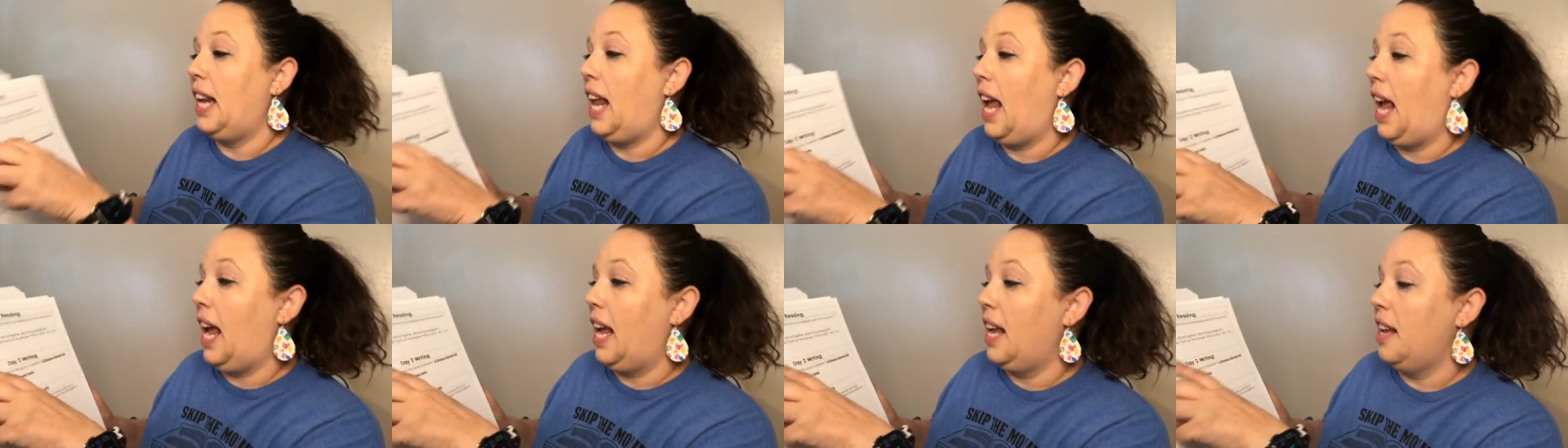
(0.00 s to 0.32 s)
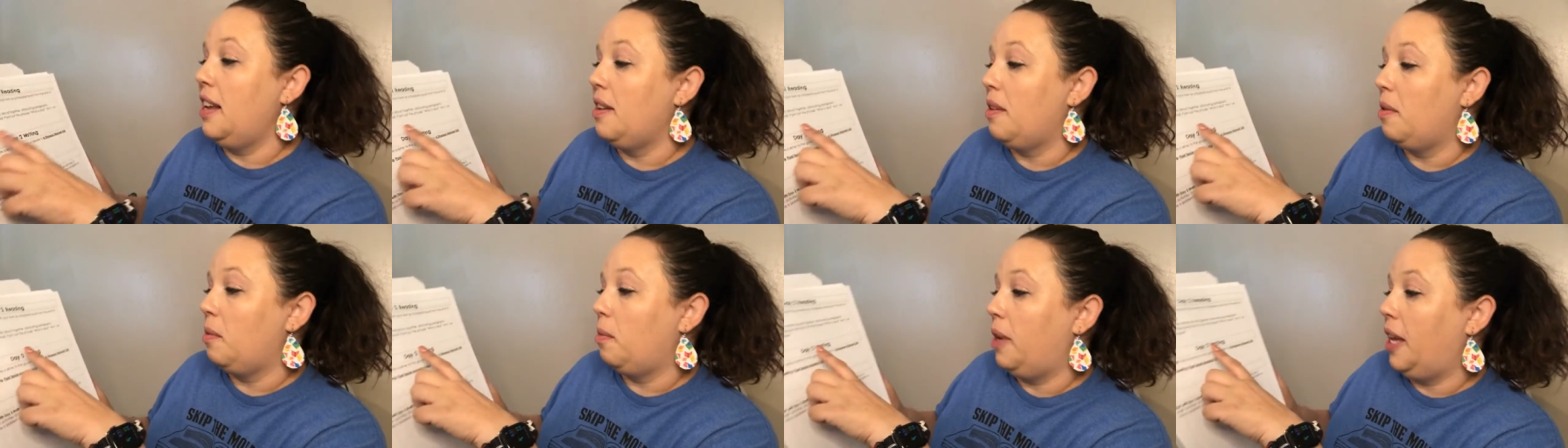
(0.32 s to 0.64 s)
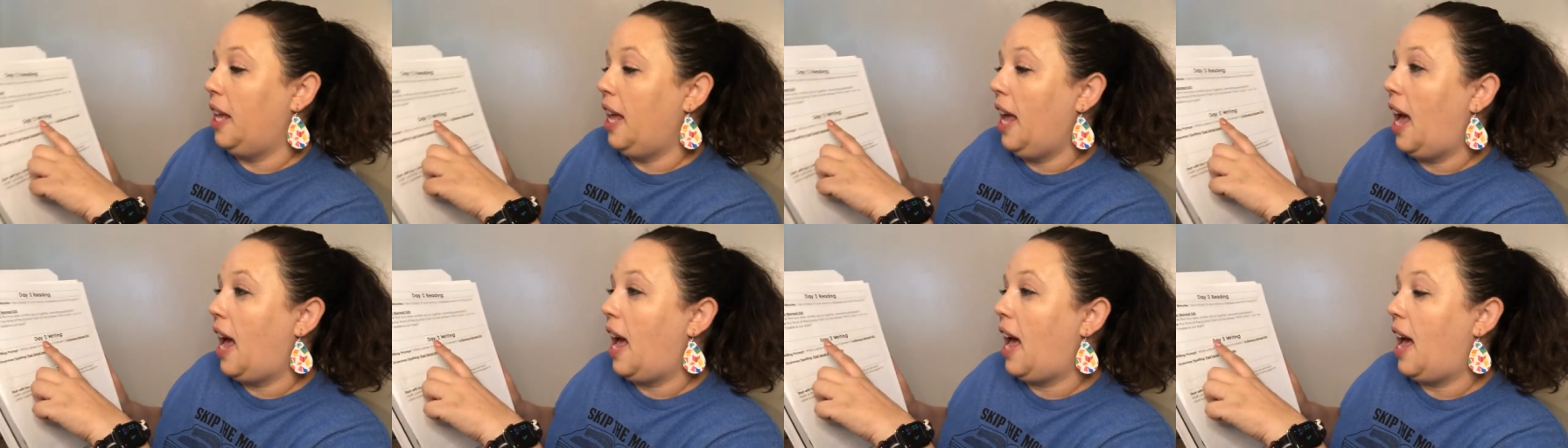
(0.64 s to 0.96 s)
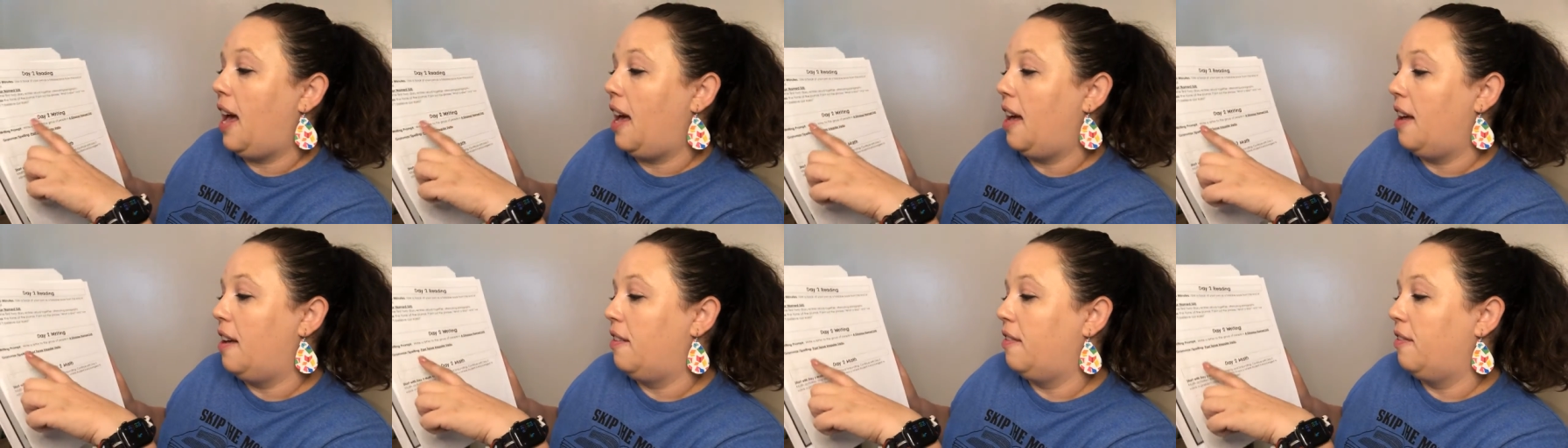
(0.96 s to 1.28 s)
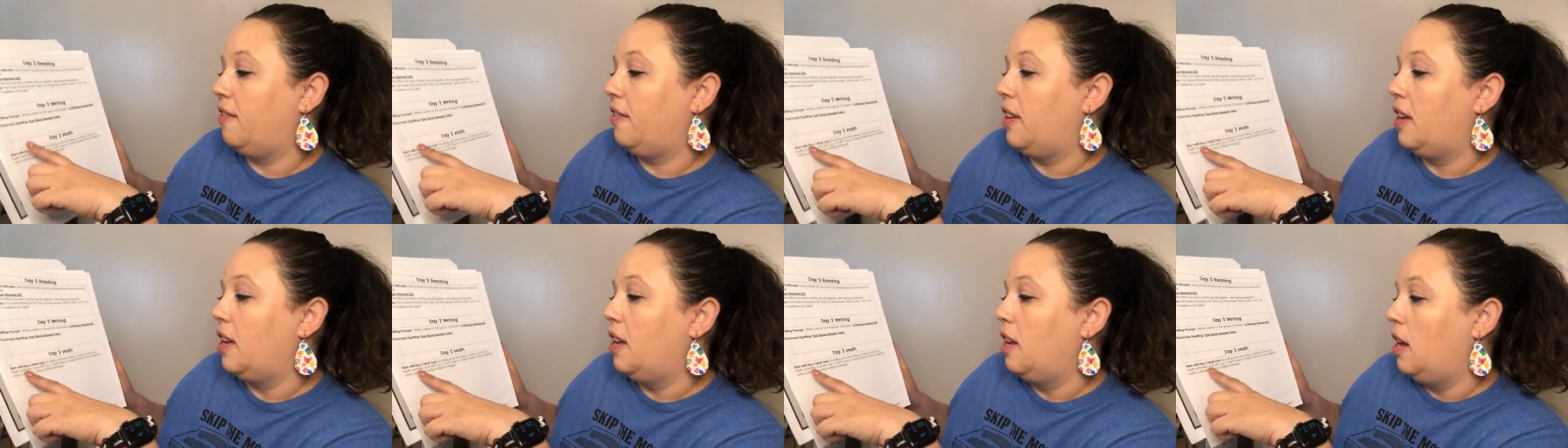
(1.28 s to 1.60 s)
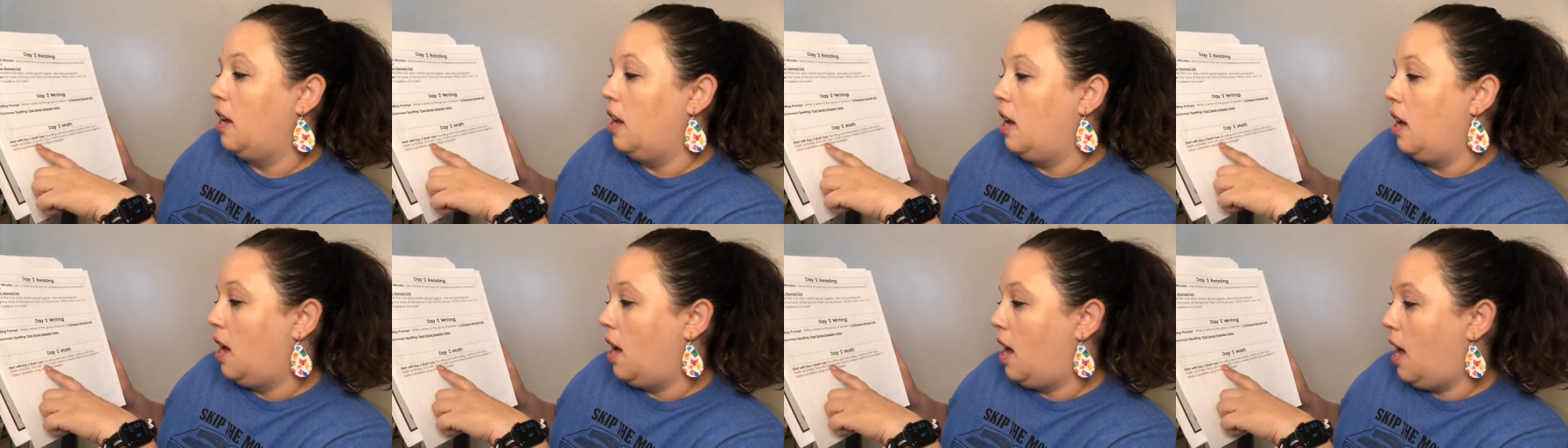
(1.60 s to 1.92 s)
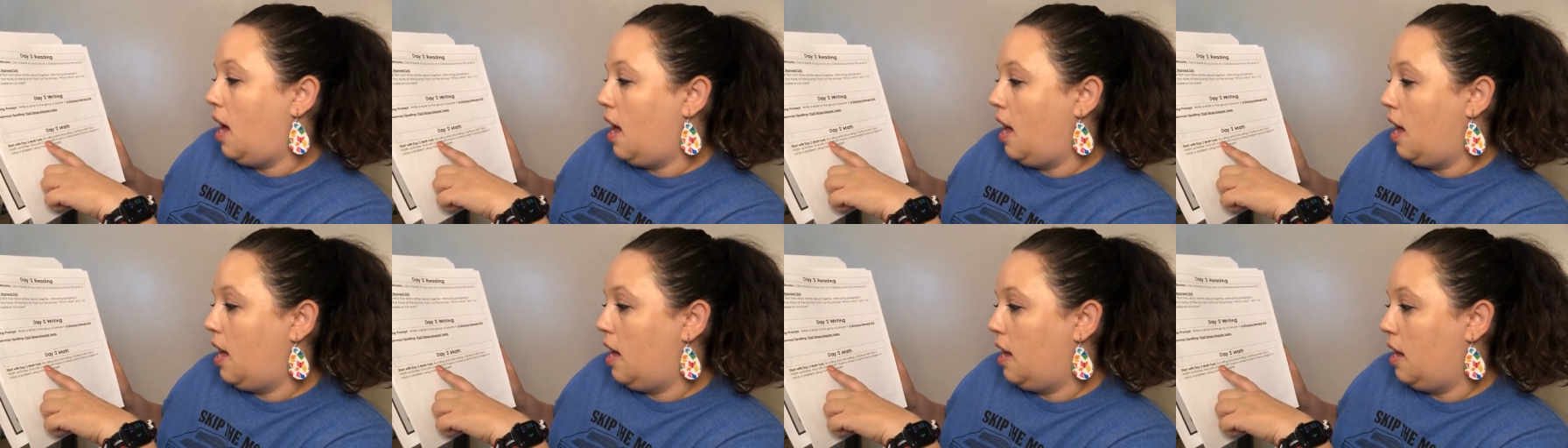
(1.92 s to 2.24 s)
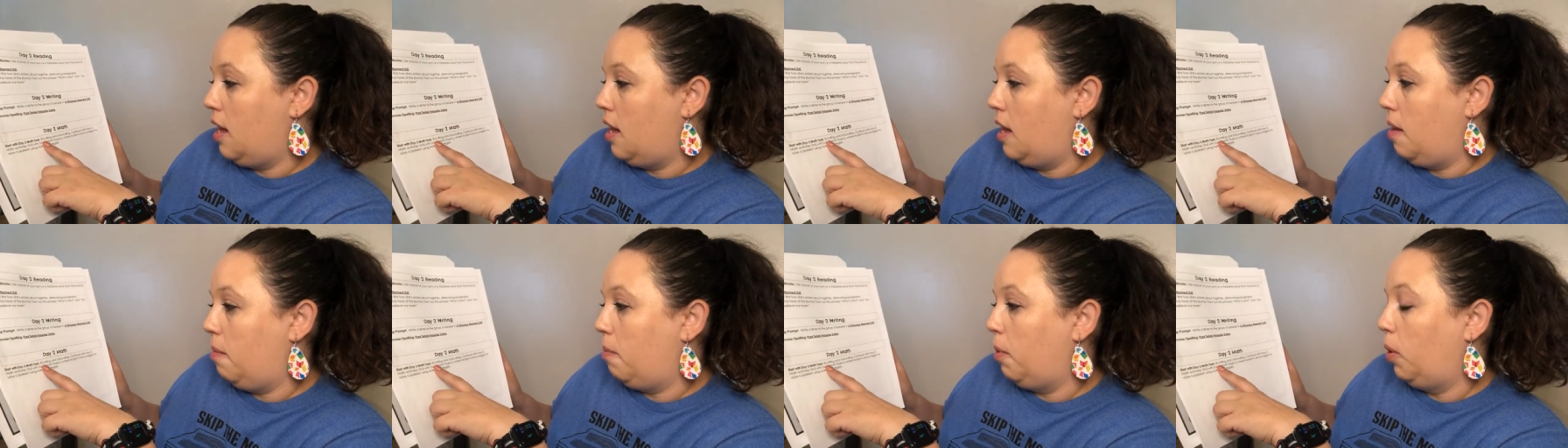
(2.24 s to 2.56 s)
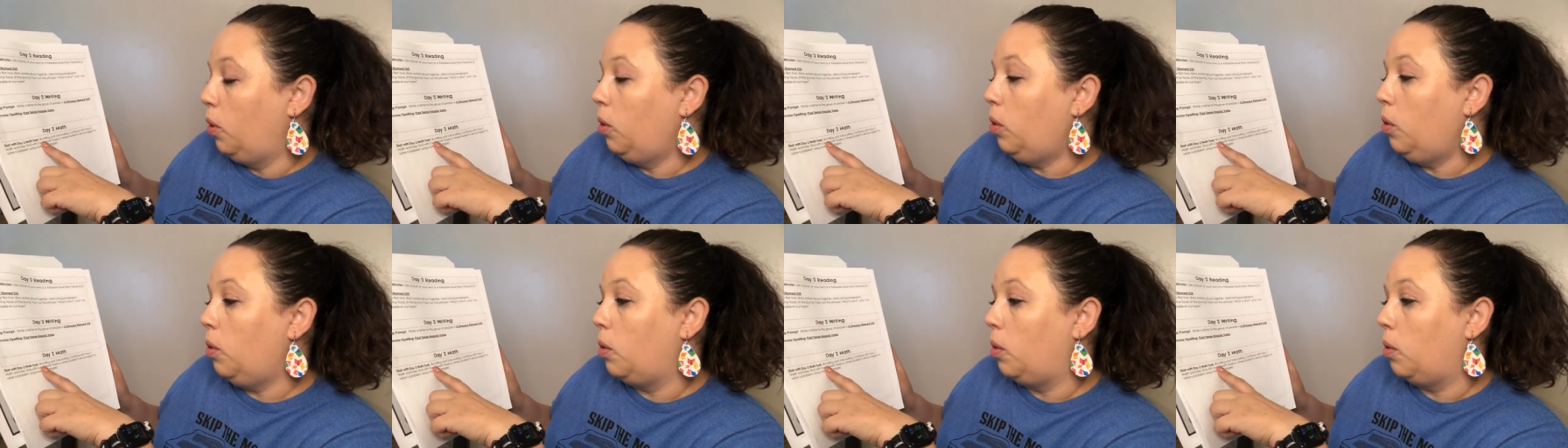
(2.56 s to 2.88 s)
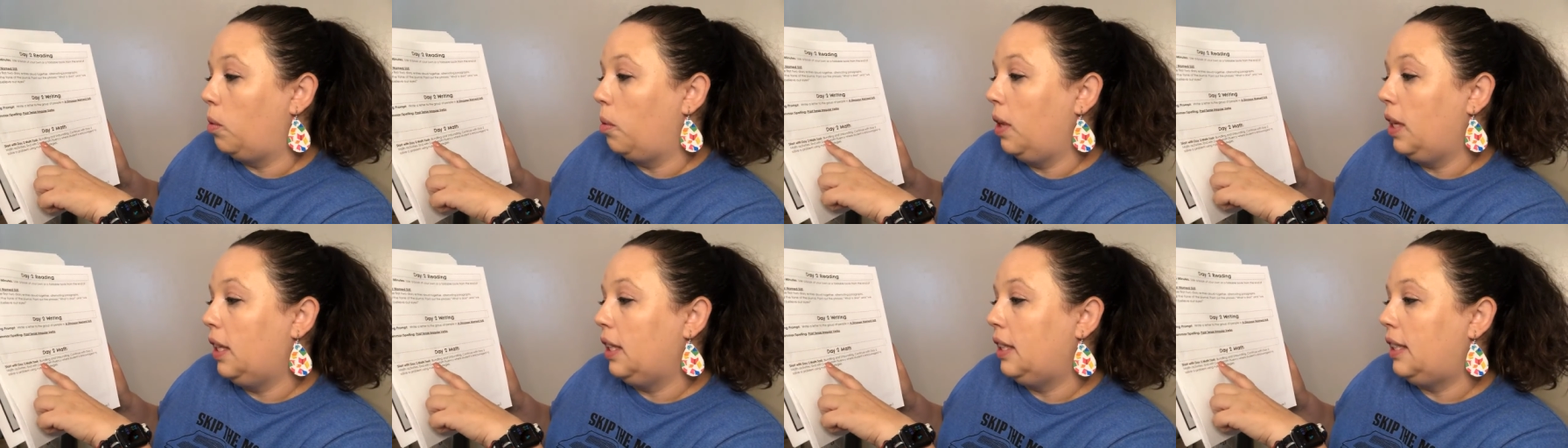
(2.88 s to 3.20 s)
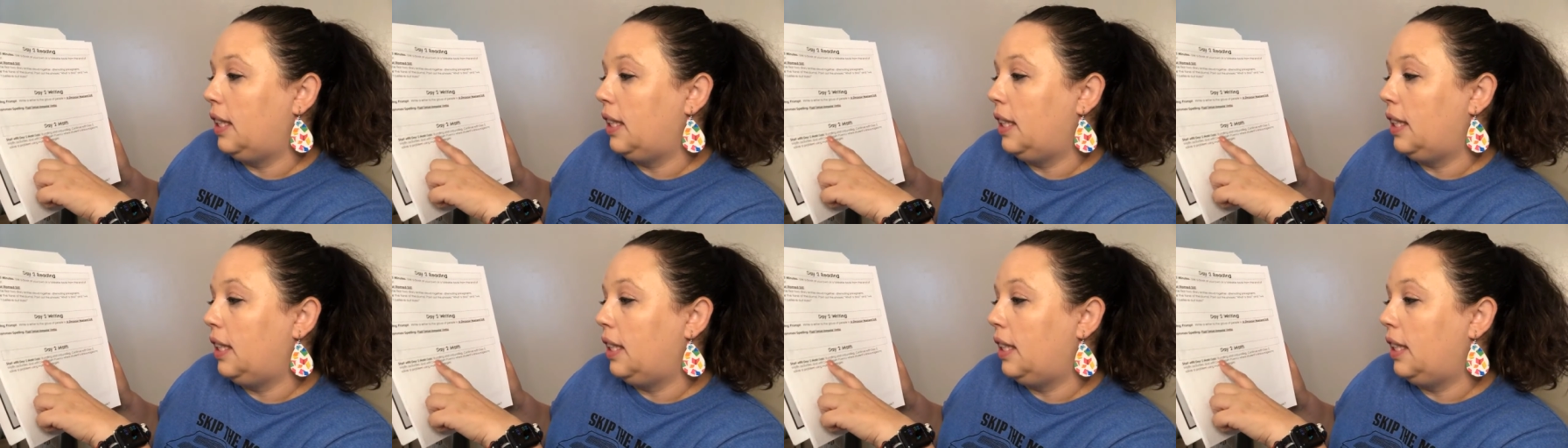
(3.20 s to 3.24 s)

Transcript: today, we have, um, ooh,